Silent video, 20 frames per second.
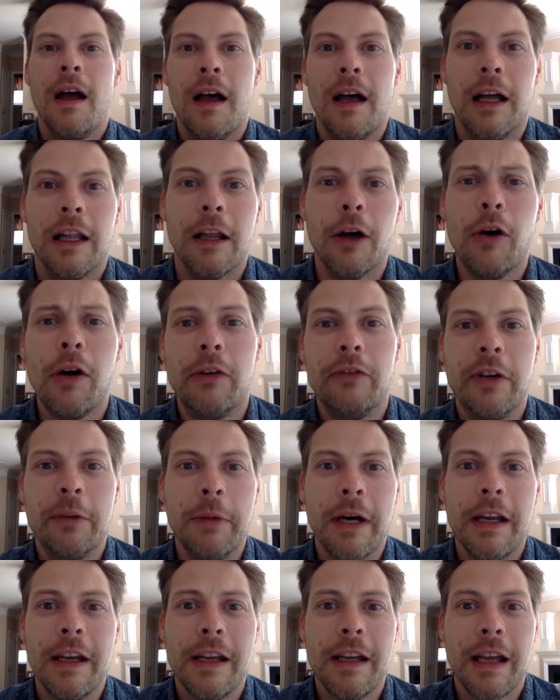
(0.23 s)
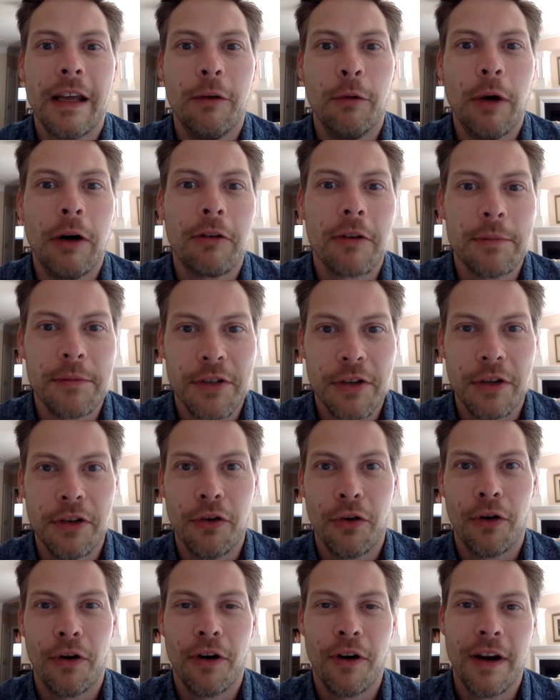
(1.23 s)
Hello, everybody, and welcome to
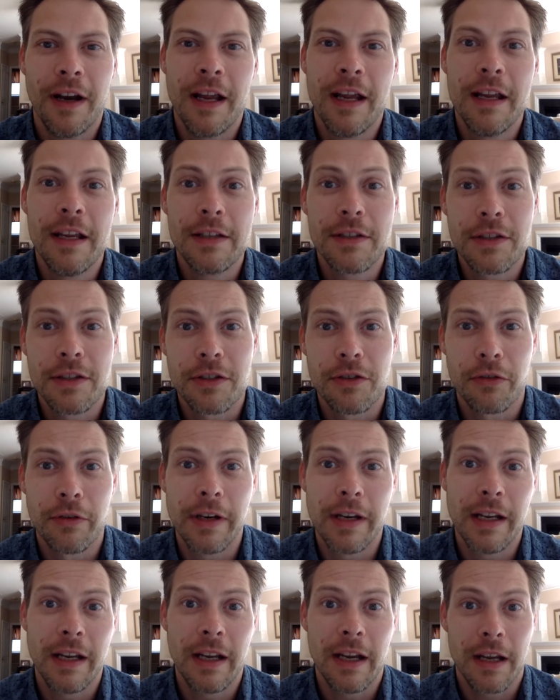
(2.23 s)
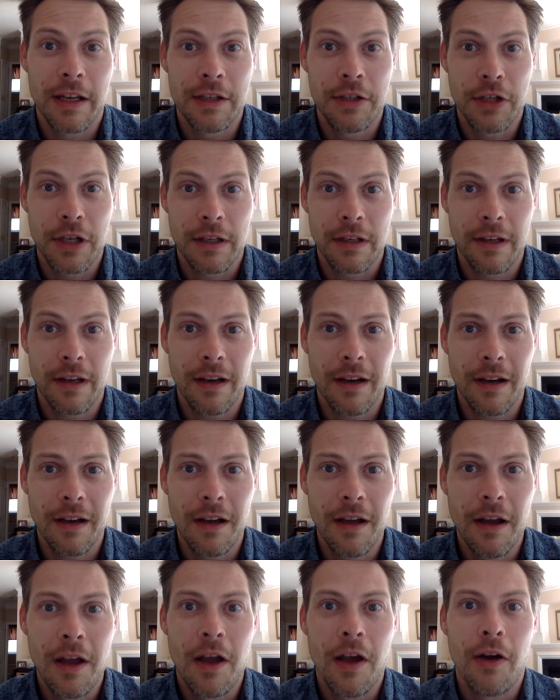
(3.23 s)
your history agenda
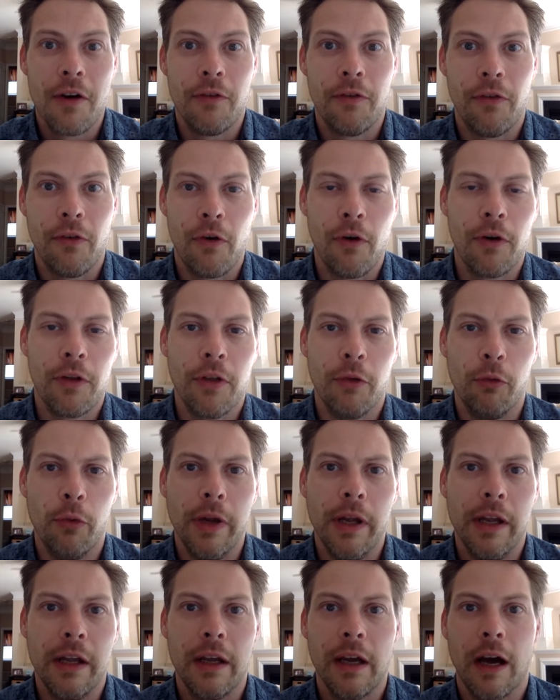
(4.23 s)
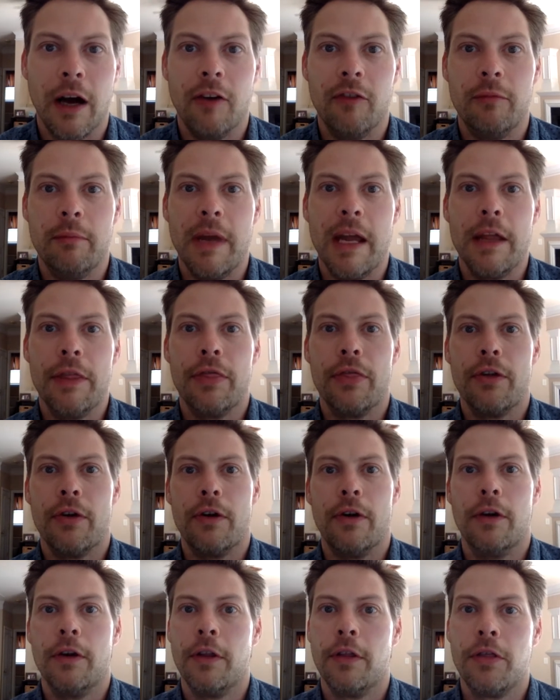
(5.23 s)
for the week of May
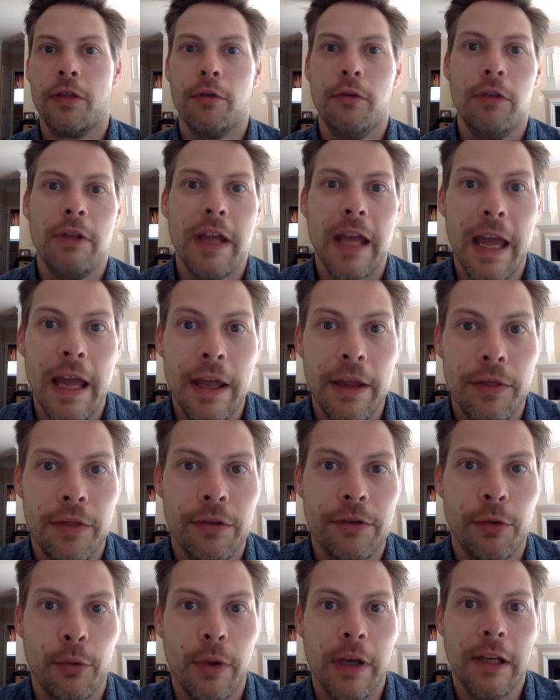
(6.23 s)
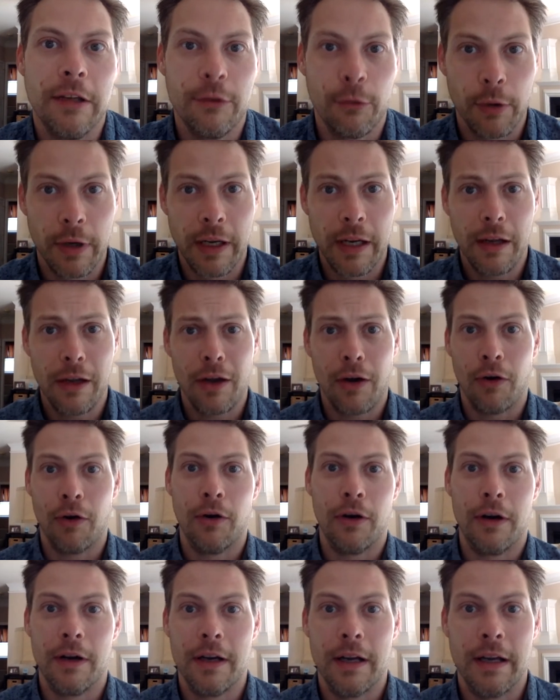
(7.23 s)
3rd through the 8th, 2020,
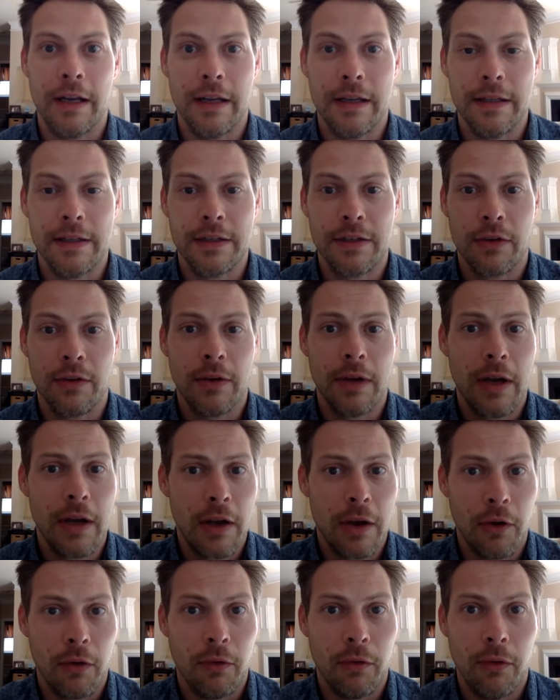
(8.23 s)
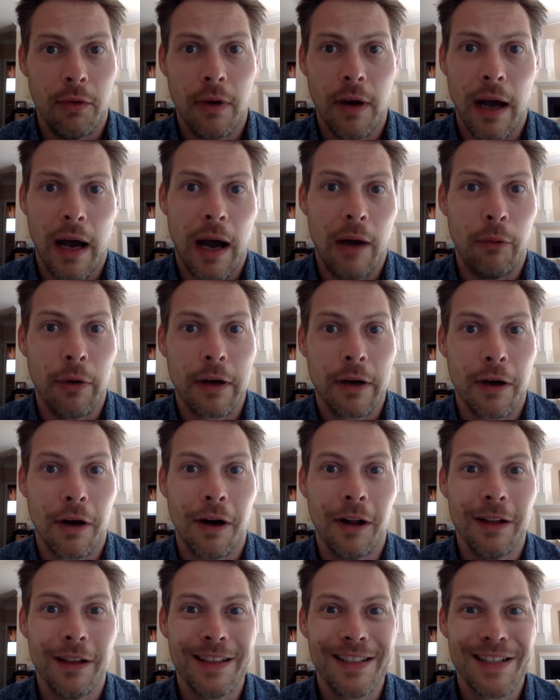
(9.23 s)
or as I want to
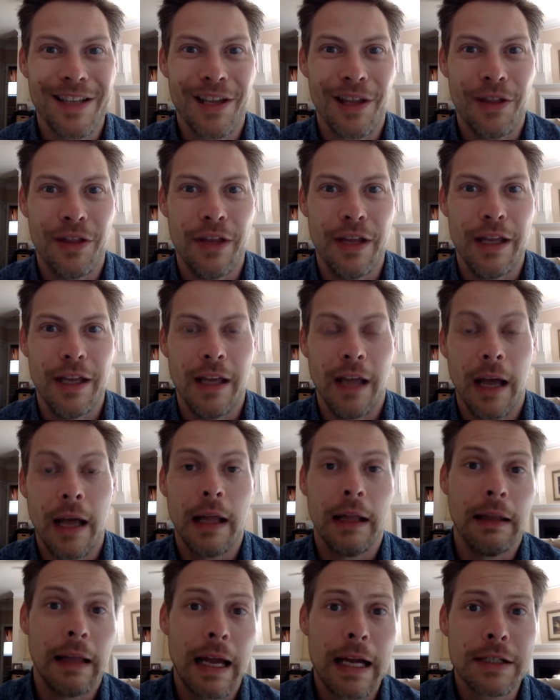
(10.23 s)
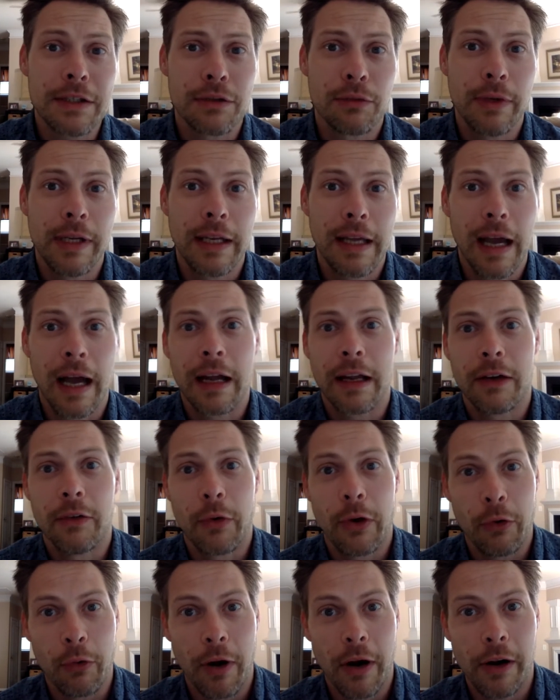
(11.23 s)
call it, the last week I can
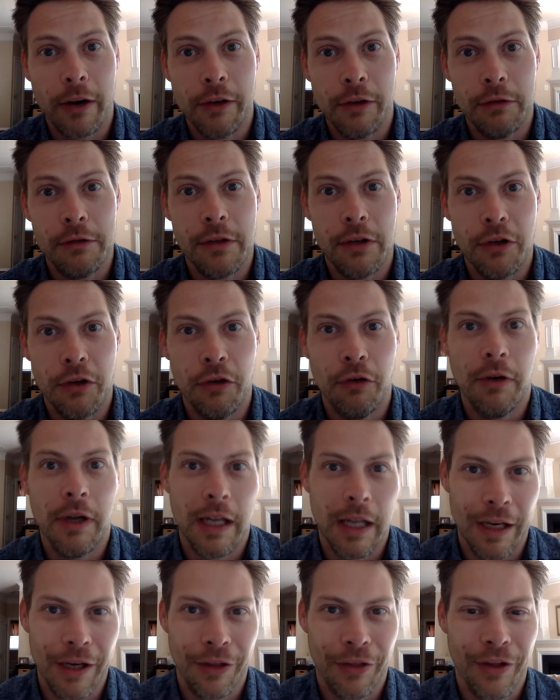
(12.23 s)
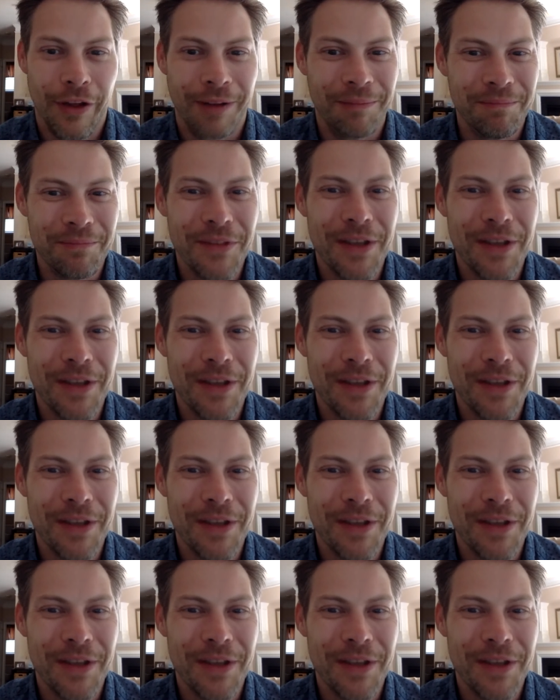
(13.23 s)
require you to do anything.